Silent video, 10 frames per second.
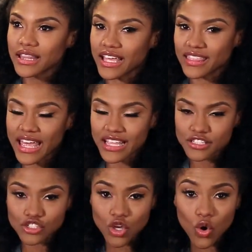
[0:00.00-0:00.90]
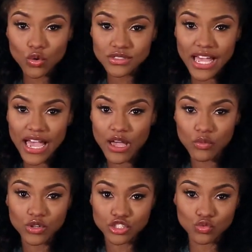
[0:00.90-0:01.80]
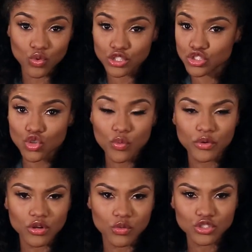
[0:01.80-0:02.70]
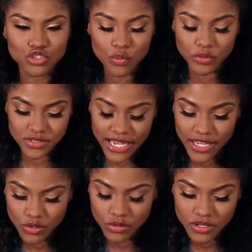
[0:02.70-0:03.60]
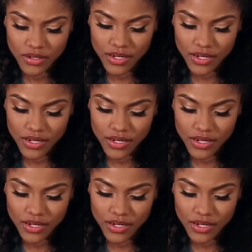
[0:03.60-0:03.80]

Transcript: like that soul tie was super tangled.